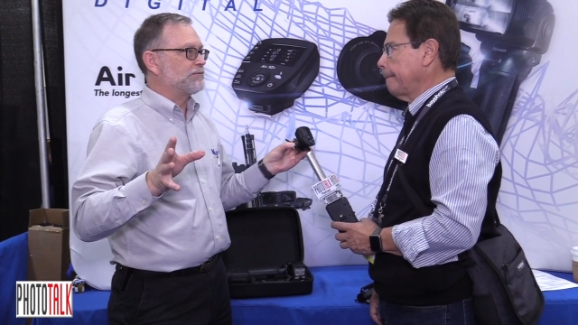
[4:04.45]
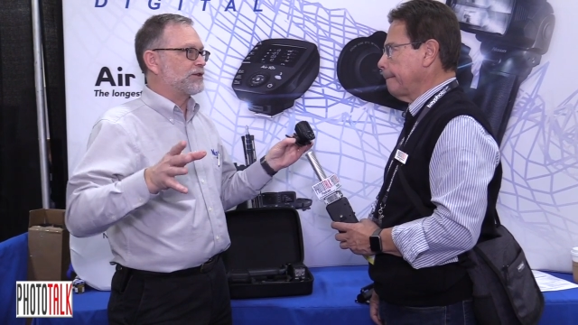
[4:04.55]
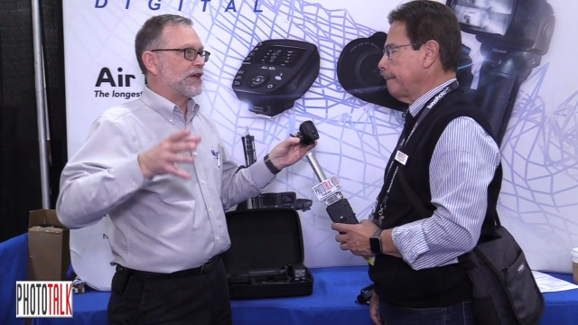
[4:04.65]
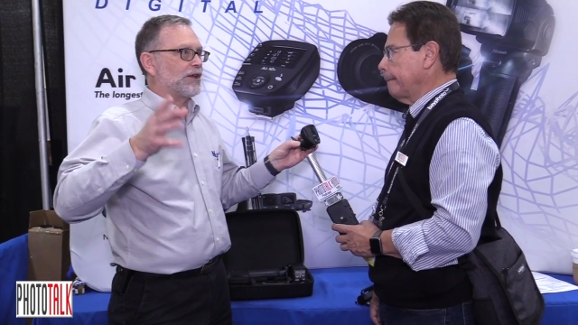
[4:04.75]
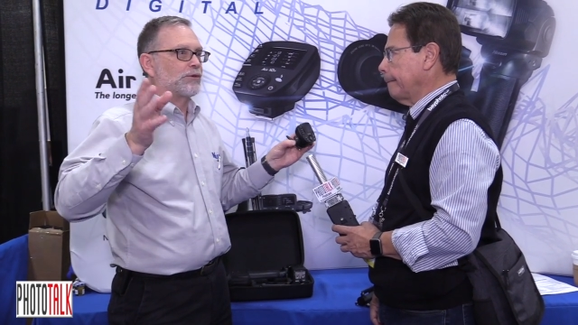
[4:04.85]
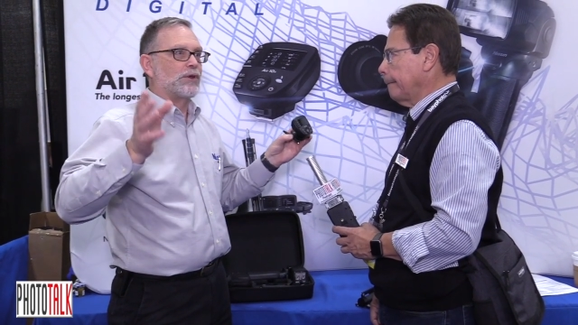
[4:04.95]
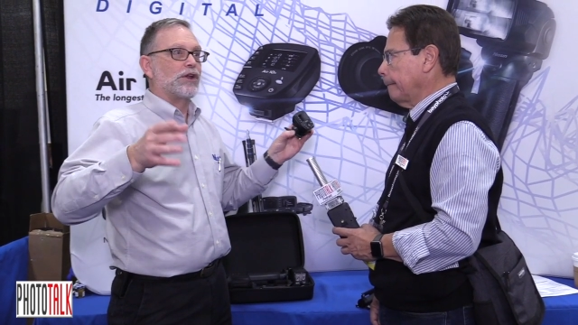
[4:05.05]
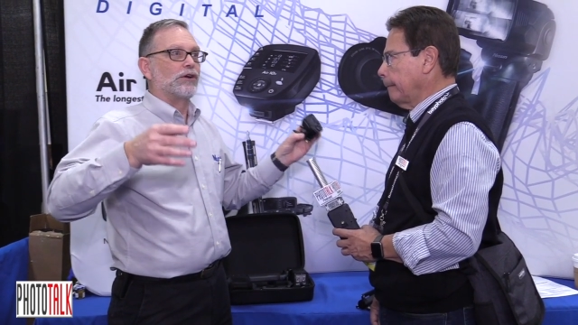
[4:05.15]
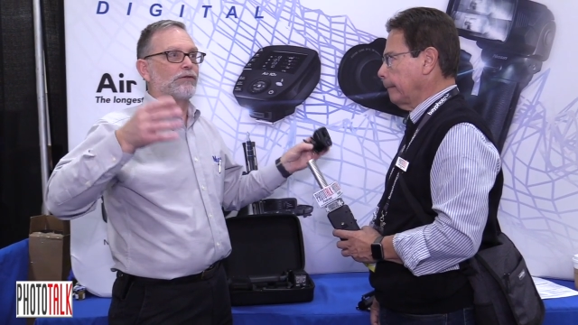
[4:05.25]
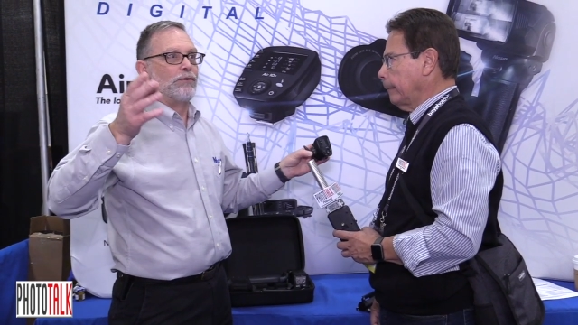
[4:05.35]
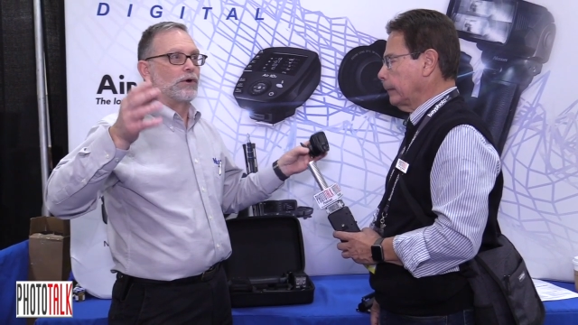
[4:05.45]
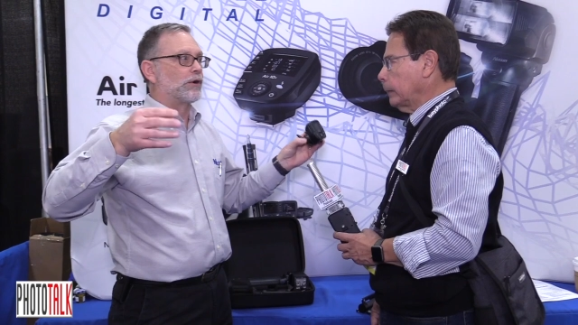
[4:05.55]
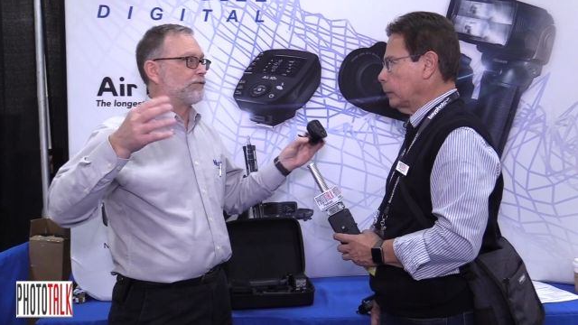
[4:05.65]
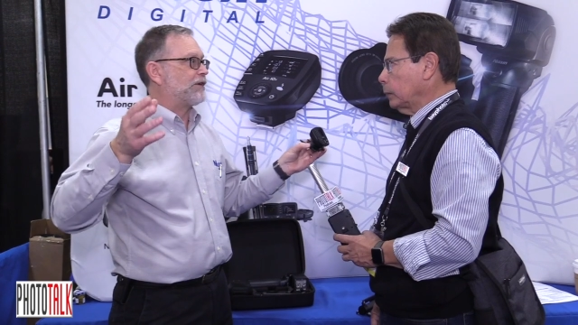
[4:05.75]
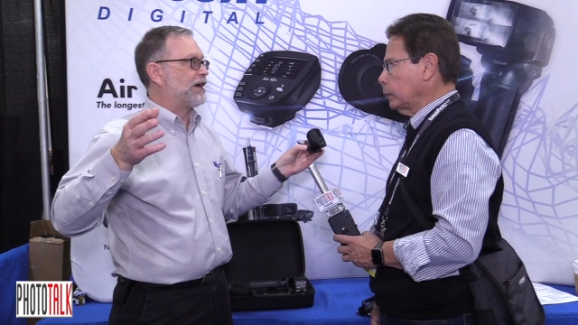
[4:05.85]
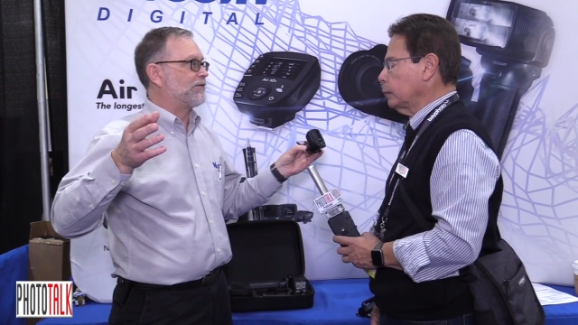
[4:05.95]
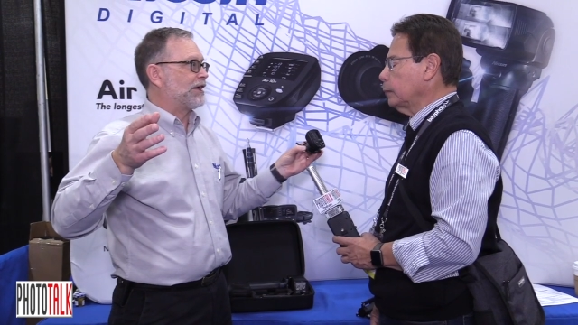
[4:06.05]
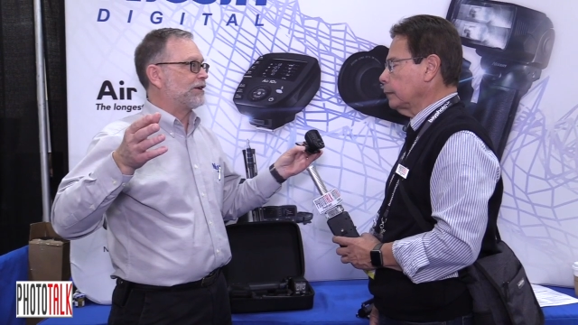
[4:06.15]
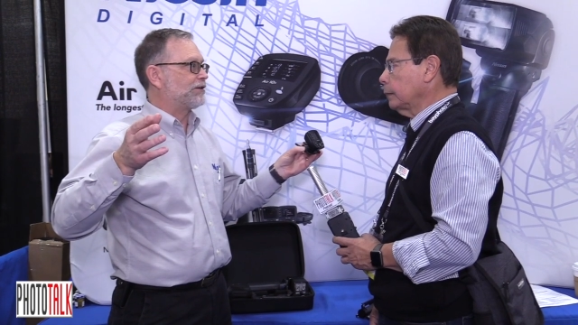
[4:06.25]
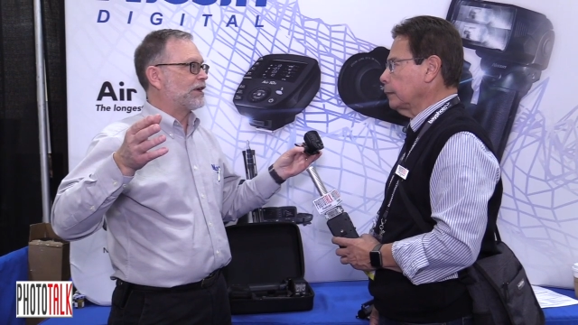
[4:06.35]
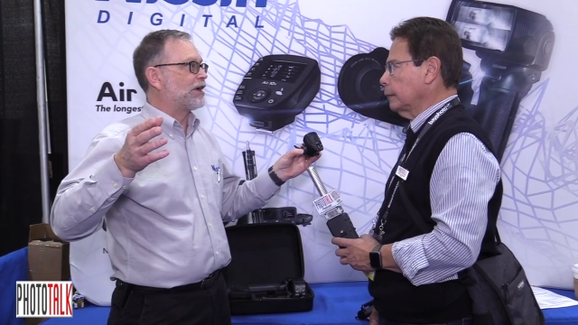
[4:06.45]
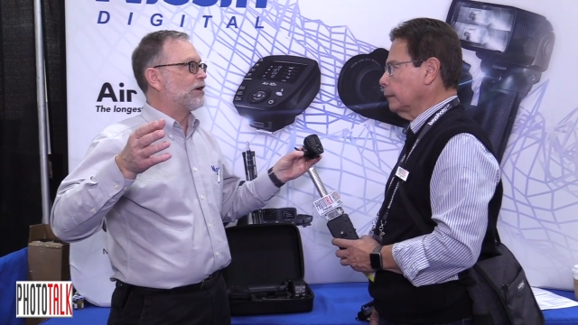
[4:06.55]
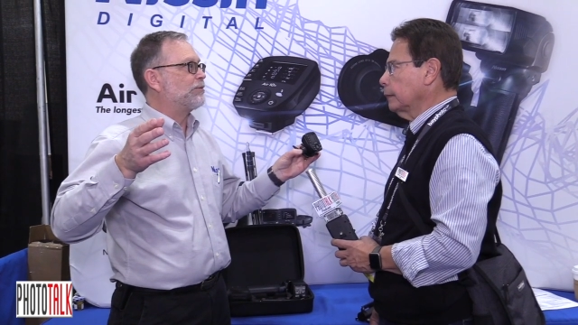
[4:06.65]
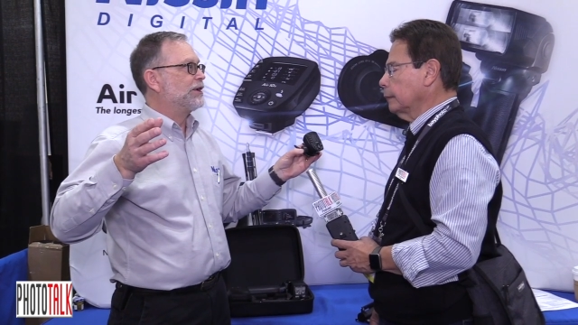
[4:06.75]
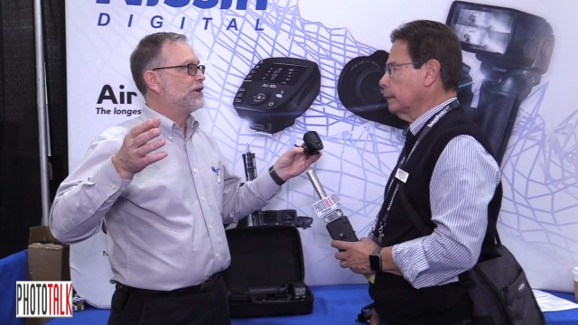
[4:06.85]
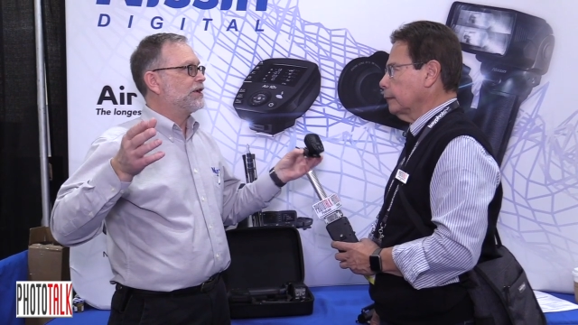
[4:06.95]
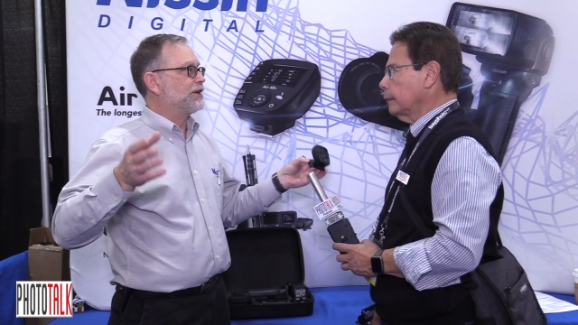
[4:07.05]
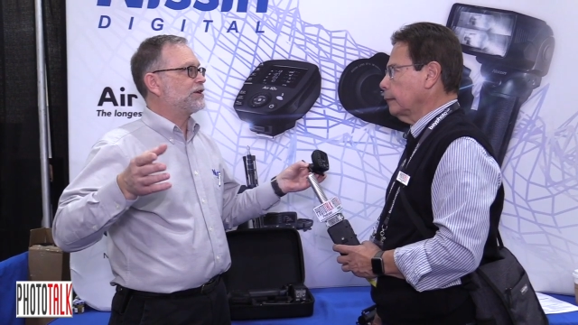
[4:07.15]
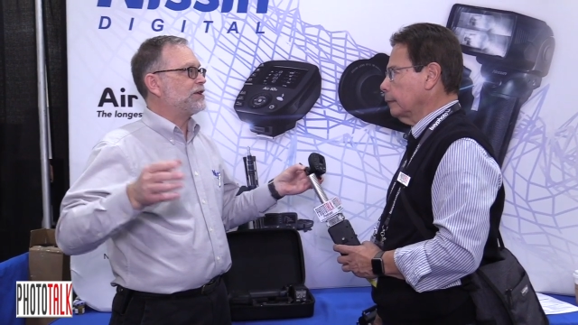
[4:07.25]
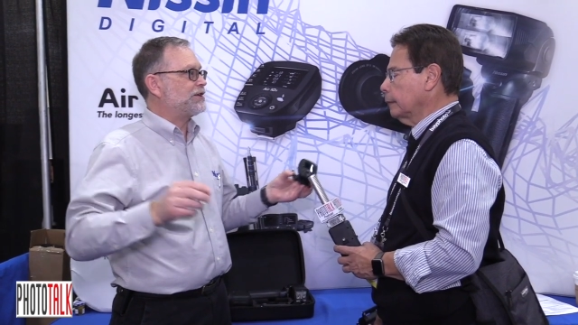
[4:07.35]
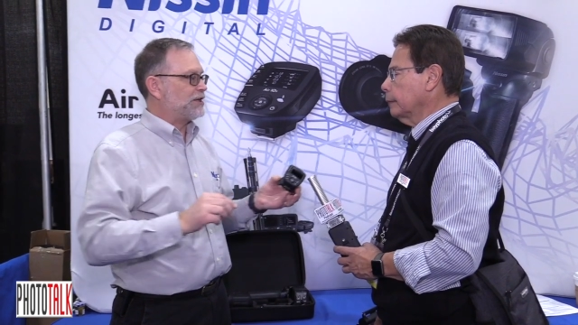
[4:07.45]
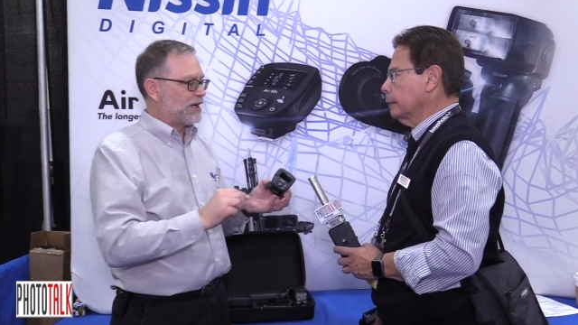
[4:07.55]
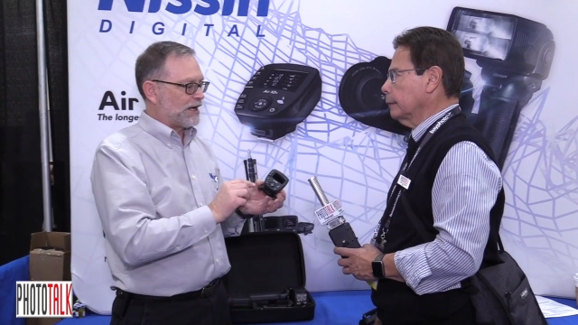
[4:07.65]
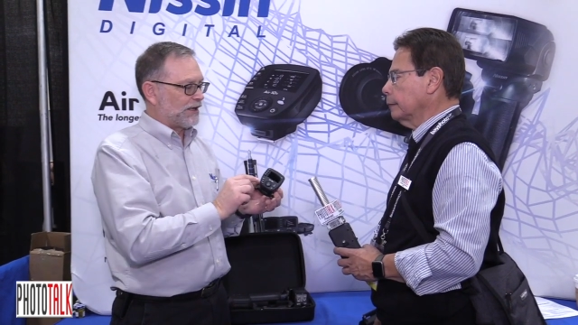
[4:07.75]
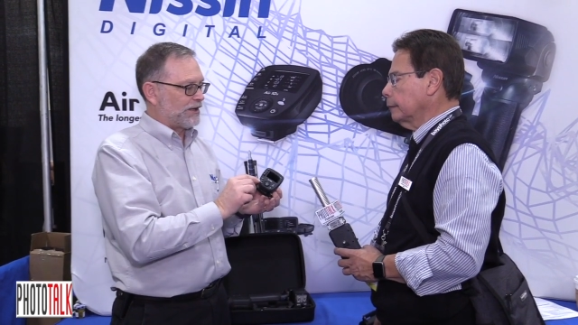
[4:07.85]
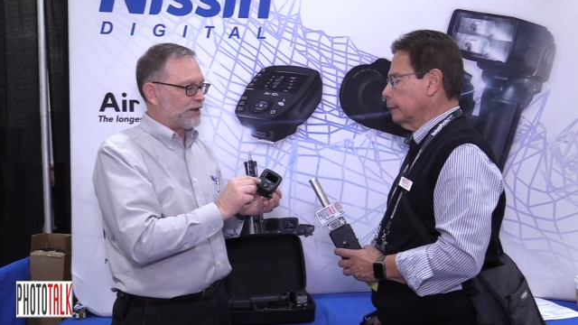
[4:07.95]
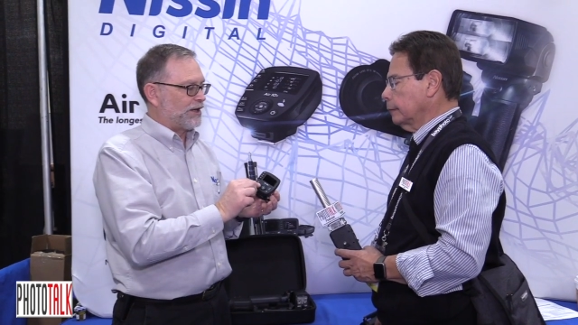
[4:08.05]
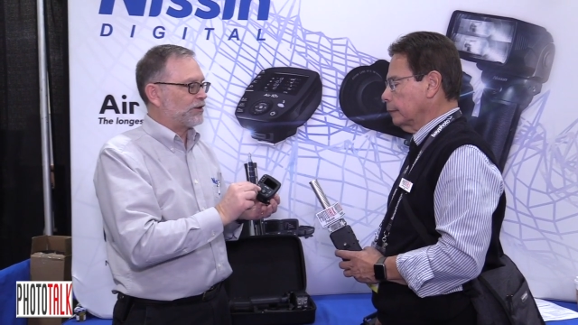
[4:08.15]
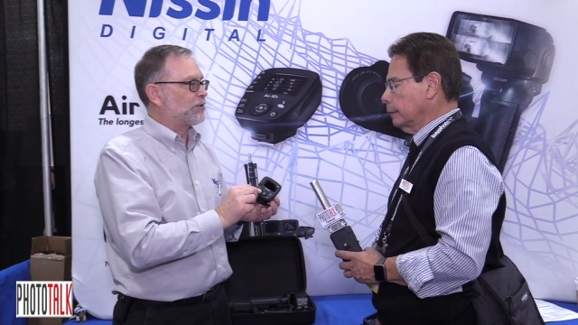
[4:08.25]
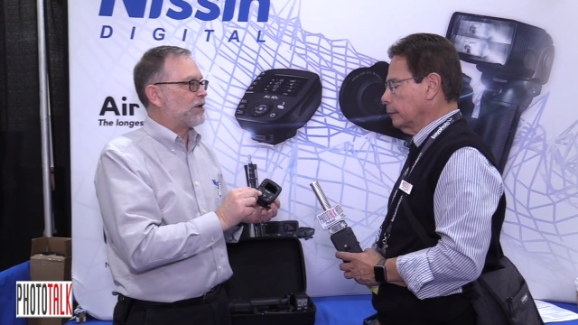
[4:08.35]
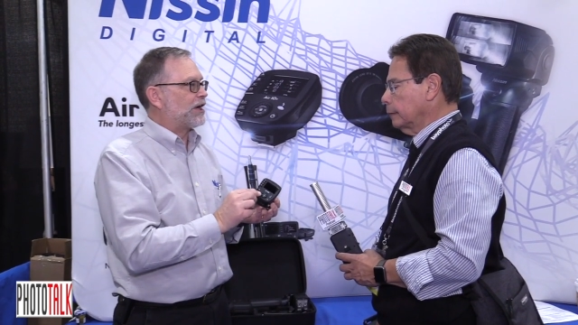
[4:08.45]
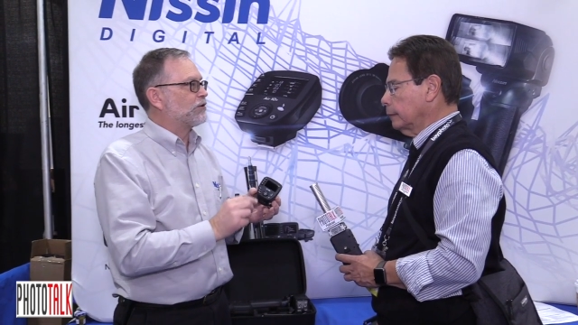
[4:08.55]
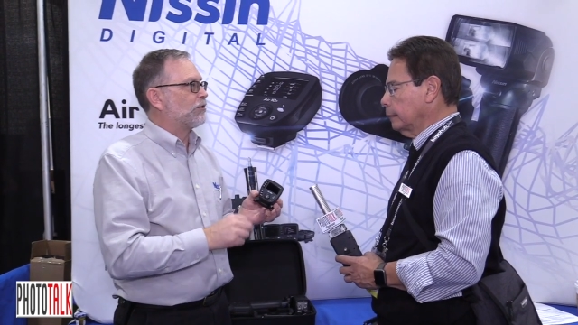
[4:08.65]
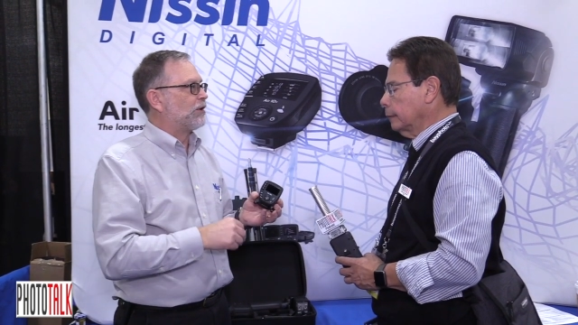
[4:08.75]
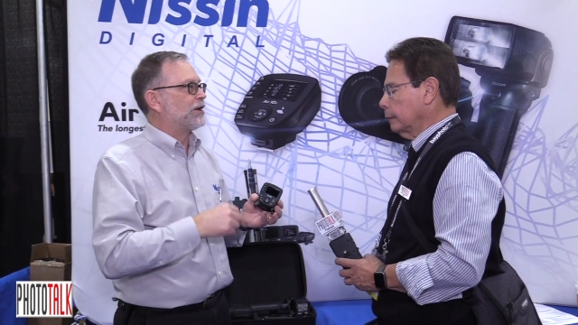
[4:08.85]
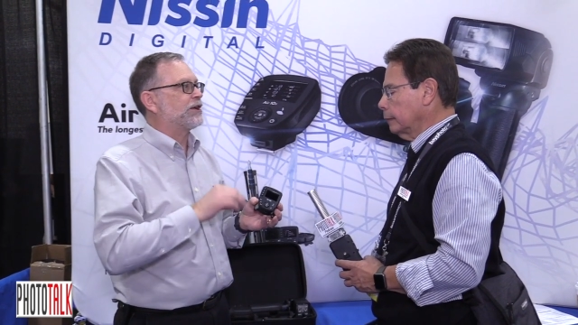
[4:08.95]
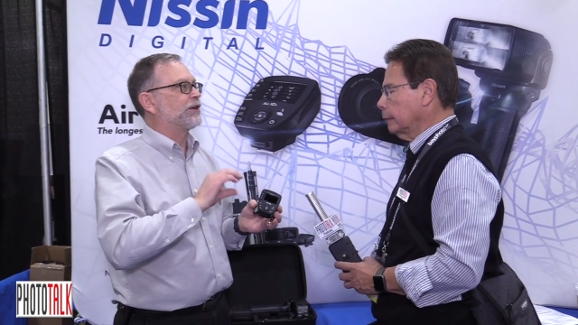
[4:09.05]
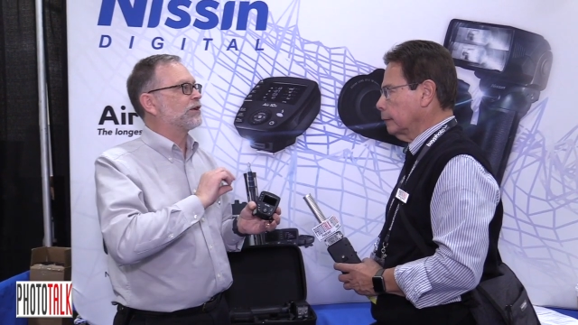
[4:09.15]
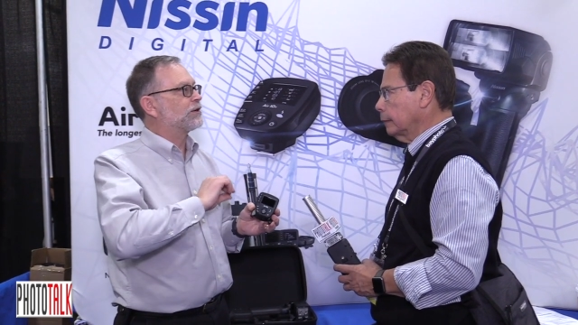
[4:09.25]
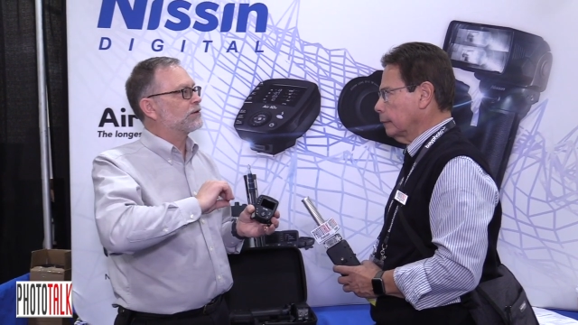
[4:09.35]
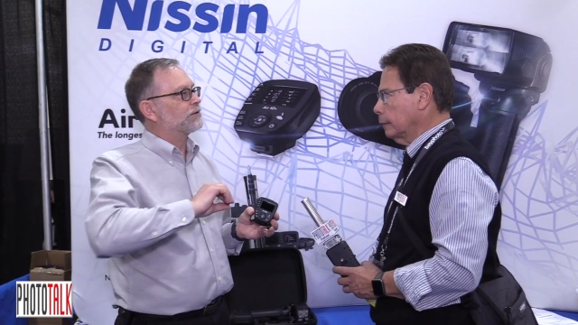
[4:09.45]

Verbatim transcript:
Speaker 1: say a three or a four or a five light setup in TTL and then hit the manual button. It'll,